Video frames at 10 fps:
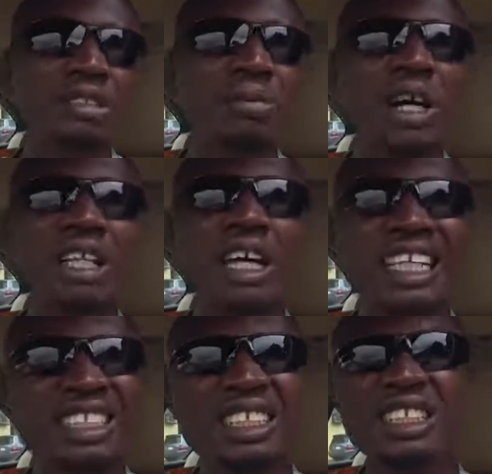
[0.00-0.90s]
more
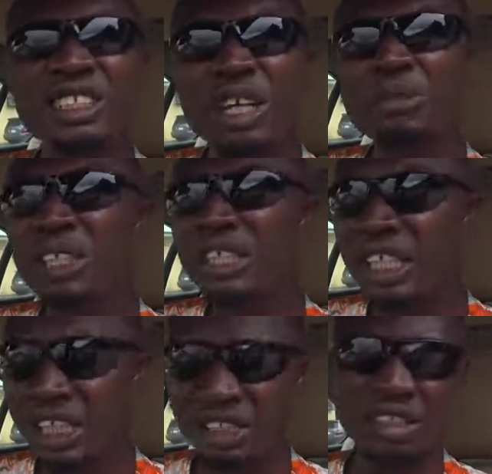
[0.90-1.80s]
like 60 something
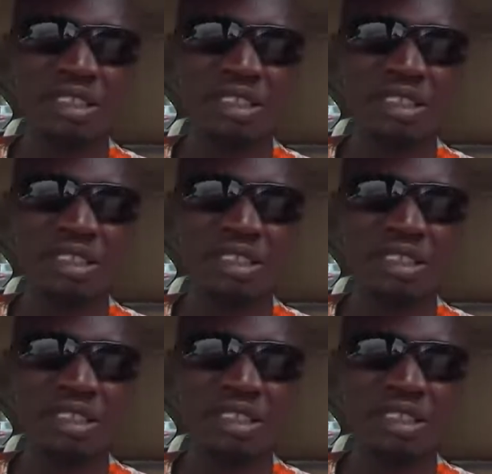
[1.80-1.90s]
days,